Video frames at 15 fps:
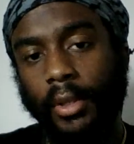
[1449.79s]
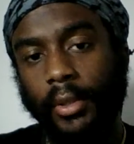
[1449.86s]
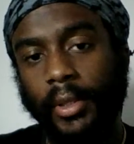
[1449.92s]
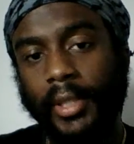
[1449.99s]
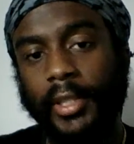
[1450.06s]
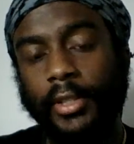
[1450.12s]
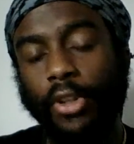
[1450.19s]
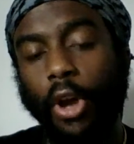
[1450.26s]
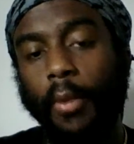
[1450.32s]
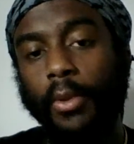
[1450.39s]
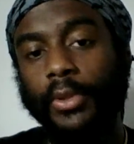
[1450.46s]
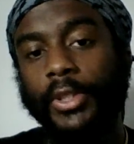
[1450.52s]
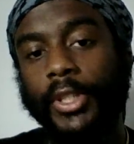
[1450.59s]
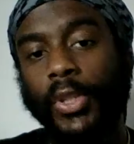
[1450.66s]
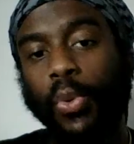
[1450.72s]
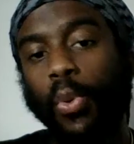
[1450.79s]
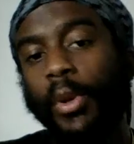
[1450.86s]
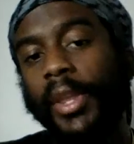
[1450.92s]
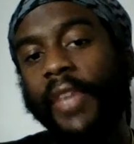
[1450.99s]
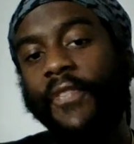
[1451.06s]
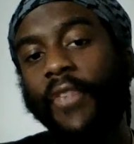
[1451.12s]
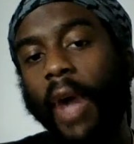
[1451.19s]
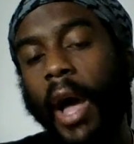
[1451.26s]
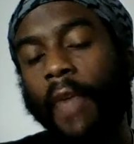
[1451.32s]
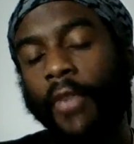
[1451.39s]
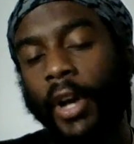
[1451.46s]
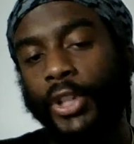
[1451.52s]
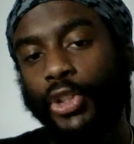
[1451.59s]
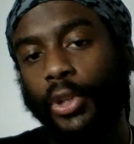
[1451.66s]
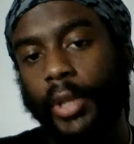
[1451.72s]
This is almost
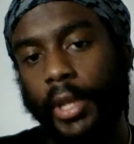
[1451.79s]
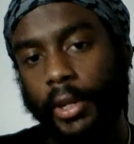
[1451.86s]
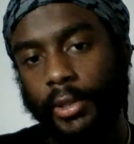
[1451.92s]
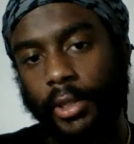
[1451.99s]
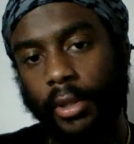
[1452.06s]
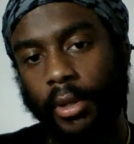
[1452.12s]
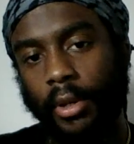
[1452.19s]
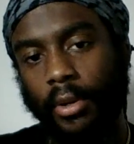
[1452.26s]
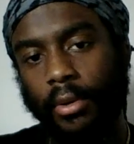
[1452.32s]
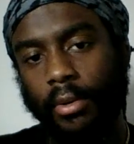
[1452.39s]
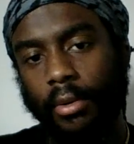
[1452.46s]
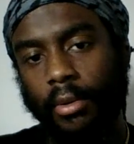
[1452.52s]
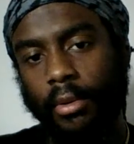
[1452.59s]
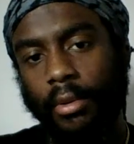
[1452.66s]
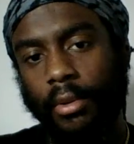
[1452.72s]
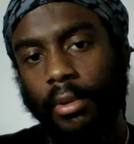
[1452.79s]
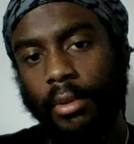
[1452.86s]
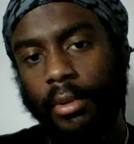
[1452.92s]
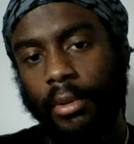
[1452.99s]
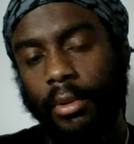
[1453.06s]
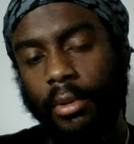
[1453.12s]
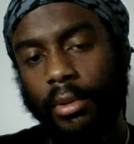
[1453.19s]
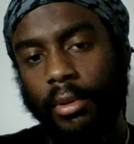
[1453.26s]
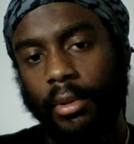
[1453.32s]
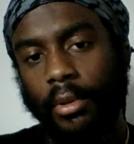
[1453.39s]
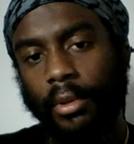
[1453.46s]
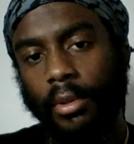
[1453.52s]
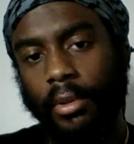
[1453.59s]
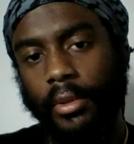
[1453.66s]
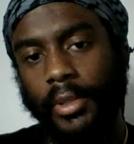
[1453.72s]
2,500 years ago.
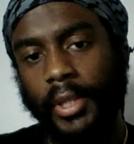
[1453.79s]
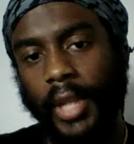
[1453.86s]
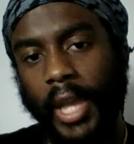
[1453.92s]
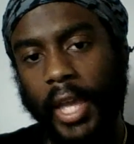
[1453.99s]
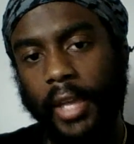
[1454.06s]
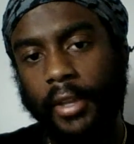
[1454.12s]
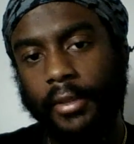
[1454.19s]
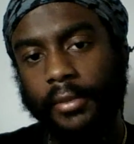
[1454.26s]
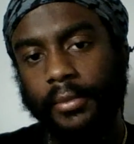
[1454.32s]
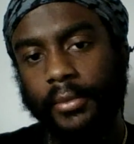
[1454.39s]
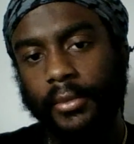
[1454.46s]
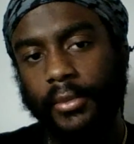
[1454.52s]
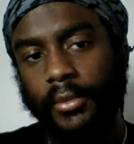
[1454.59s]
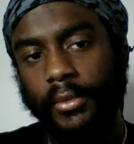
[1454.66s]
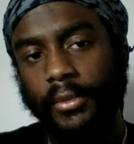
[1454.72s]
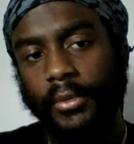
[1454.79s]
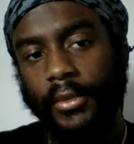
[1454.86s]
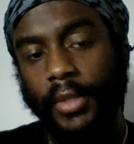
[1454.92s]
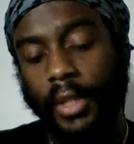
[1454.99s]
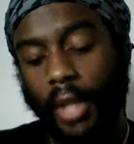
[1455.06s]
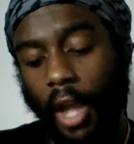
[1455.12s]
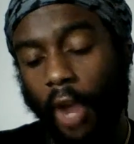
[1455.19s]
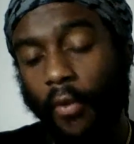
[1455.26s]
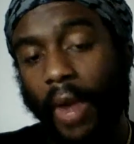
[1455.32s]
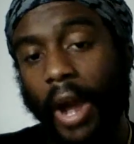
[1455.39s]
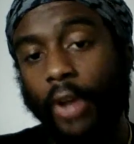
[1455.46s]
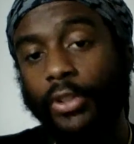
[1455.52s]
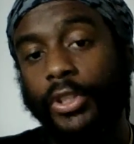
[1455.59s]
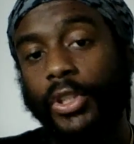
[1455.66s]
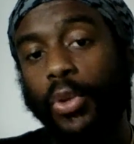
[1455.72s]
See that?
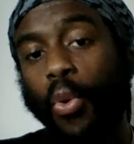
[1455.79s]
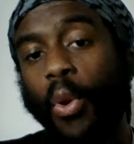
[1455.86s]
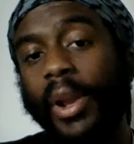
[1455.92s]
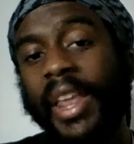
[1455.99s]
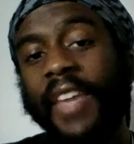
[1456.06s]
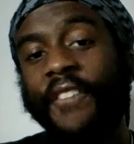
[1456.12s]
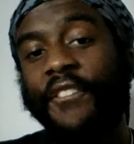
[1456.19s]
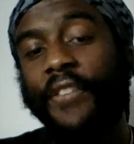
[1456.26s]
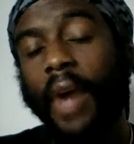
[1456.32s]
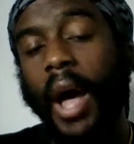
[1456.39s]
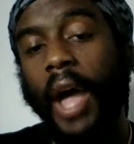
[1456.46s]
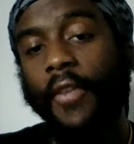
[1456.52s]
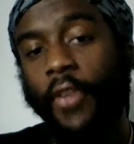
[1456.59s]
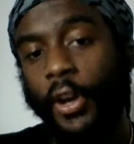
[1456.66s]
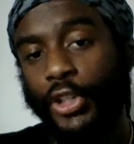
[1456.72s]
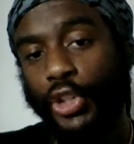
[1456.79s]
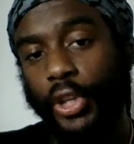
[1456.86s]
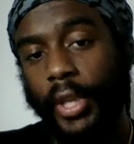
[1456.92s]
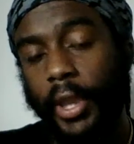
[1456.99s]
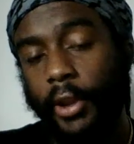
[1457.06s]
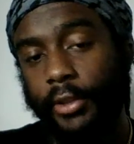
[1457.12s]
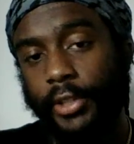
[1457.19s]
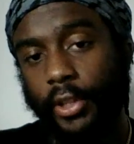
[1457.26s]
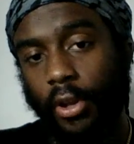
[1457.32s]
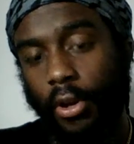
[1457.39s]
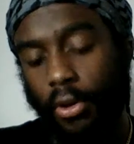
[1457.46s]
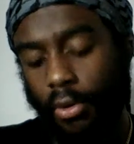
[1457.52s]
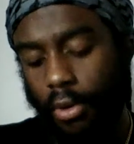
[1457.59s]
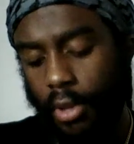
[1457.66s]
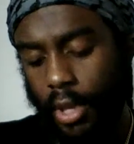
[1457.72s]
Around 2,500 years
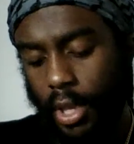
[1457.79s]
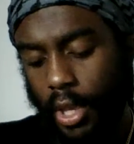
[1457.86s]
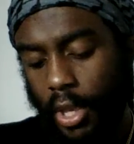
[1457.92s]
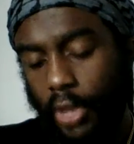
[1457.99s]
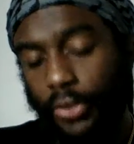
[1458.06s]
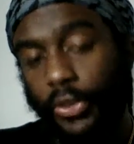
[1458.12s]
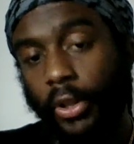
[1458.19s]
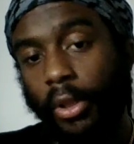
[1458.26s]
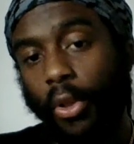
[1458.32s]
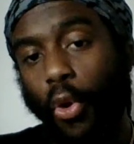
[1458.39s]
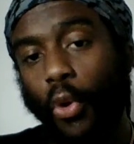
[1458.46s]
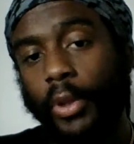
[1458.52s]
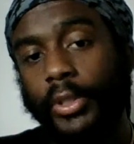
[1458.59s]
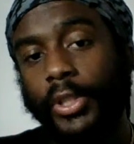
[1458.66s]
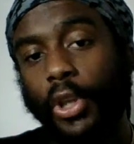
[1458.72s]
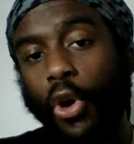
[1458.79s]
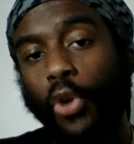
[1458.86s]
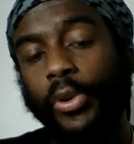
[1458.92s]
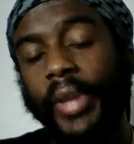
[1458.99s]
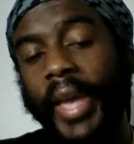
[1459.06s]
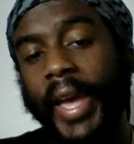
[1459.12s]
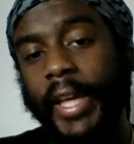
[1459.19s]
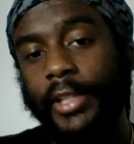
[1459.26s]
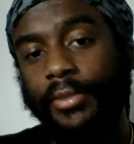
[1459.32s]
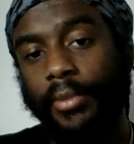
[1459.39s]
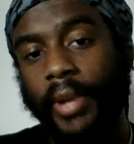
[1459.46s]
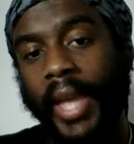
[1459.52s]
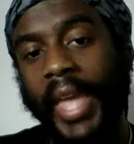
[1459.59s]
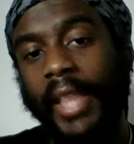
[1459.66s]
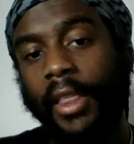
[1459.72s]
ago, the Lord told
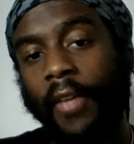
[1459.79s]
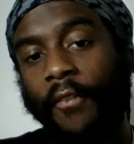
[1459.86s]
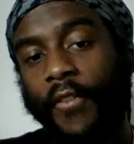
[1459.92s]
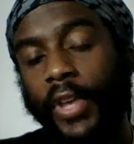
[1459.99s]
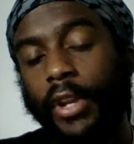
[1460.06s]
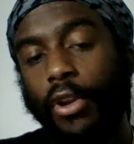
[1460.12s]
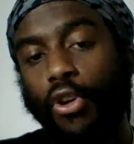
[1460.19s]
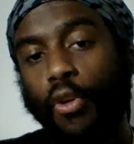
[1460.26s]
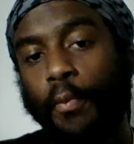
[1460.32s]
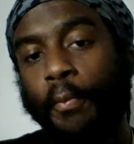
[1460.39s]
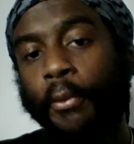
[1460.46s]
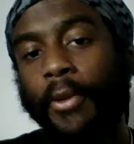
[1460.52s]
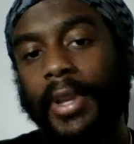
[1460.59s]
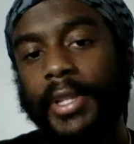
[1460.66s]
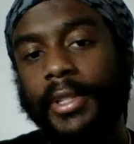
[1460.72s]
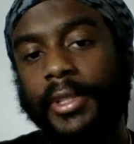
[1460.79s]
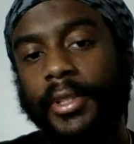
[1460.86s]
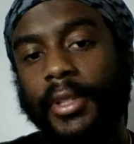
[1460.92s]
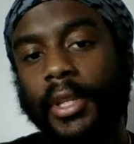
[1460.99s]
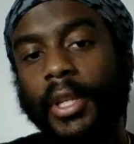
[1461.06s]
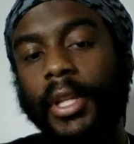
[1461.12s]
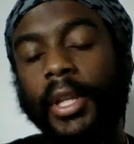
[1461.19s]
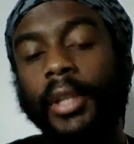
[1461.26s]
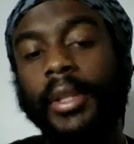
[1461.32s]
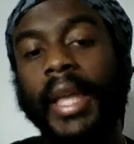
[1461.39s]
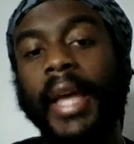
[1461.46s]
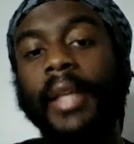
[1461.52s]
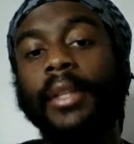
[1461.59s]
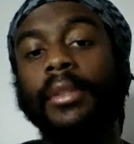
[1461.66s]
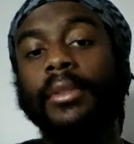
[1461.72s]
Ezra, a Levitical priest,
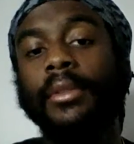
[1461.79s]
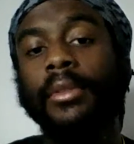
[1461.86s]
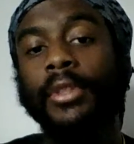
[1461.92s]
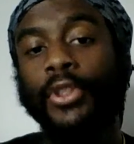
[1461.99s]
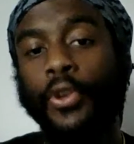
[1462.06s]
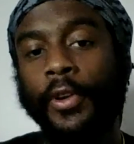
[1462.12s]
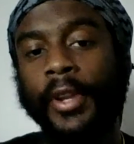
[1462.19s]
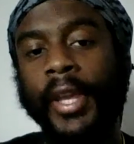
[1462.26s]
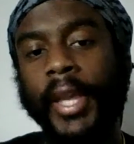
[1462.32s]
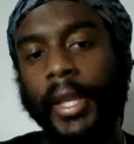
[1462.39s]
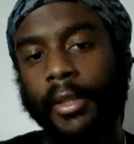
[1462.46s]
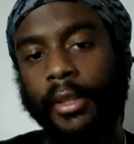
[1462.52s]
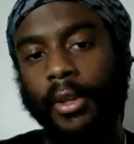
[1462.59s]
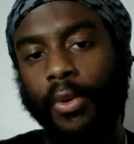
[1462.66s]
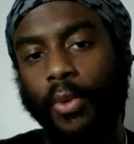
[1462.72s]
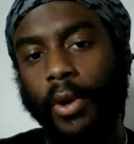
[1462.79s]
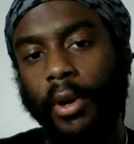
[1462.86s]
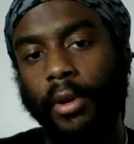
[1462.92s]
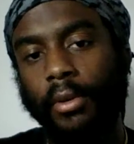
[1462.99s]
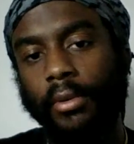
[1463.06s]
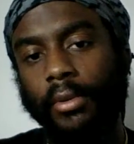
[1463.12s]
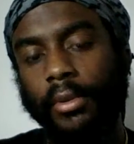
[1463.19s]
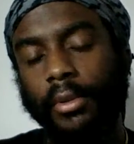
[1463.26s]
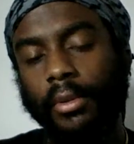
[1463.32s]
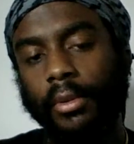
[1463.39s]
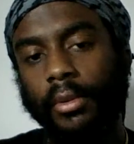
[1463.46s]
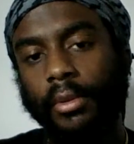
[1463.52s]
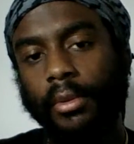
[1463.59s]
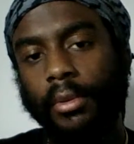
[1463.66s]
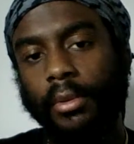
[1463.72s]
that you're in the end of the world.
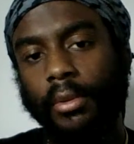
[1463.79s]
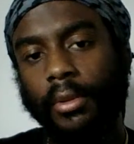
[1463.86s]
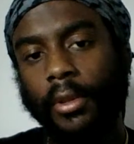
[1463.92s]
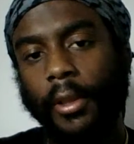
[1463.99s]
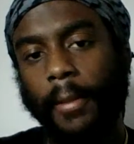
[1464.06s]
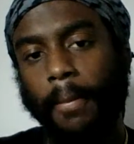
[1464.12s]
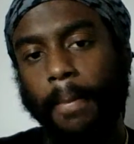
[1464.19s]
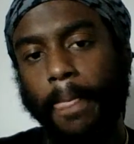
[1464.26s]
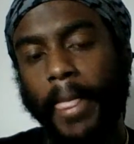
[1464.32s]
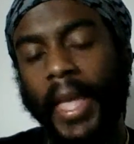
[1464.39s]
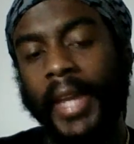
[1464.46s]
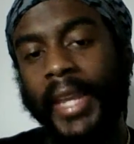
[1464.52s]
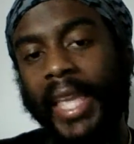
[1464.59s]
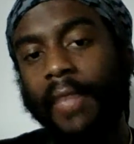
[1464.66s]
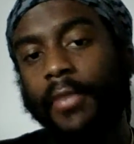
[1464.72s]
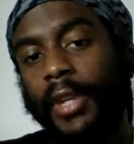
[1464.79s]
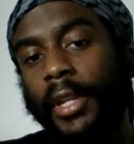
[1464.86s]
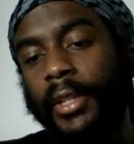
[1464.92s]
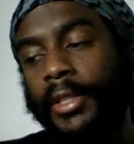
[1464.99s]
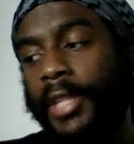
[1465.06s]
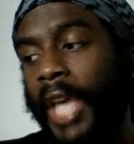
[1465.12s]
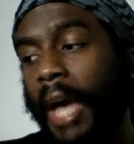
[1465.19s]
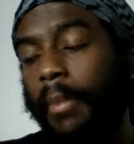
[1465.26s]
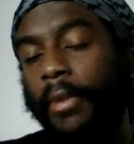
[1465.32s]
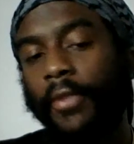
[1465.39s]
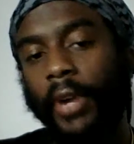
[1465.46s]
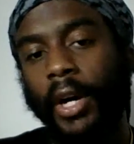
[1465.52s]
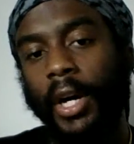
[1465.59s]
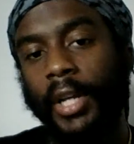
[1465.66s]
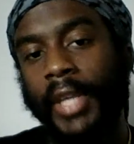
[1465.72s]
And even in the time of
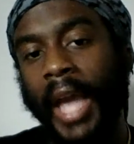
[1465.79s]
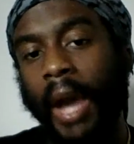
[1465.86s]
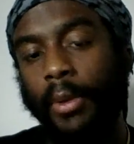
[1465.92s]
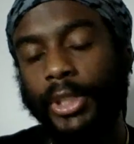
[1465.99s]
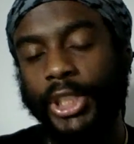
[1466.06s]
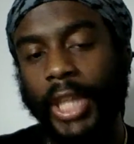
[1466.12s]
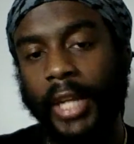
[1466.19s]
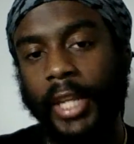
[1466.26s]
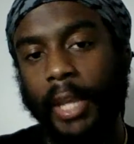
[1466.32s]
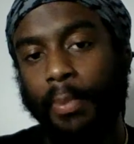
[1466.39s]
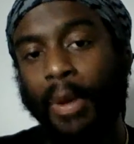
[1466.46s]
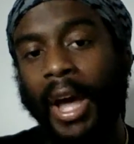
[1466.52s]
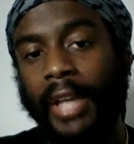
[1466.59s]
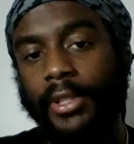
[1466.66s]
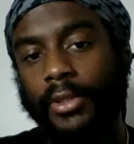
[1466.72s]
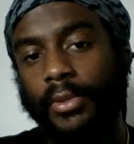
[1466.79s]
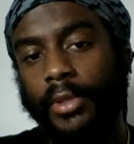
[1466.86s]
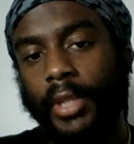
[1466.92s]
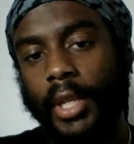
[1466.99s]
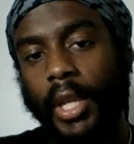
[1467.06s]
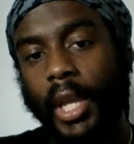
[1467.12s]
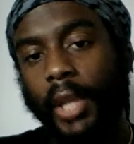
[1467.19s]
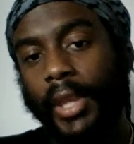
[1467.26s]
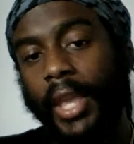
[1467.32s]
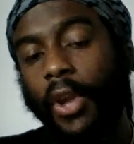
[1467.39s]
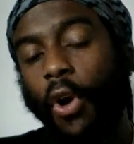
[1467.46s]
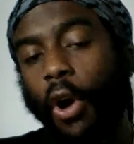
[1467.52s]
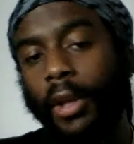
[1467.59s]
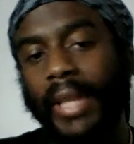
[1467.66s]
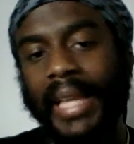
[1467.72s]
Yahushua and the apostles, they
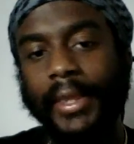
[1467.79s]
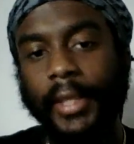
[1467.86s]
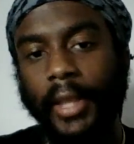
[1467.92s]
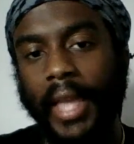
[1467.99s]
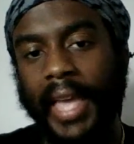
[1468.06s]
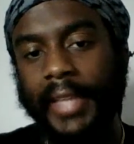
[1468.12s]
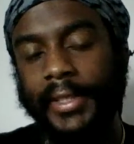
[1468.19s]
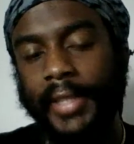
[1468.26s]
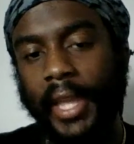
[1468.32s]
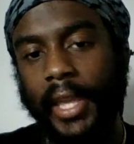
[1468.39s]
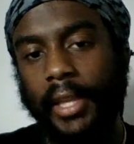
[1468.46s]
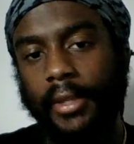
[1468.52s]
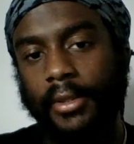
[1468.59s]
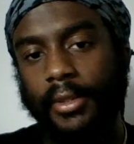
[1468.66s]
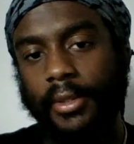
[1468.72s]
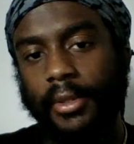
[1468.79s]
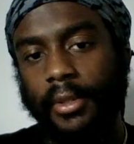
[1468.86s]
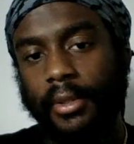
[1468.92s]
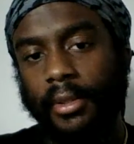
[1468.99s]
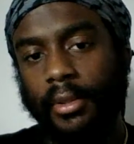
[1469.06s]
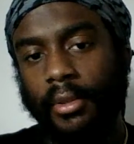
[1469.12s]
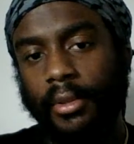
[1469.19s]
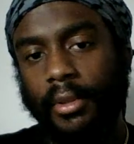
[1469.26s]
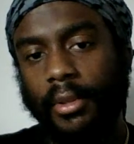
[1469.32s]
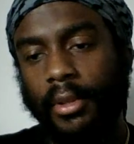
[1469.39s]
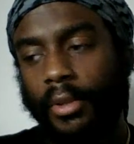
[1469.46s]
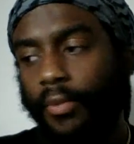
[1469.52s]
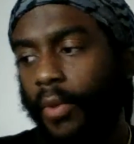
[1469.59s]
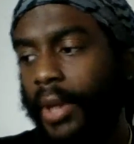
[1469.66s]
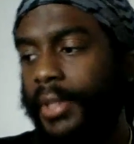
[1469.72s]
call that the last days.
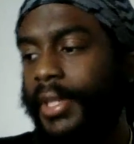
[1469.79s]
Right?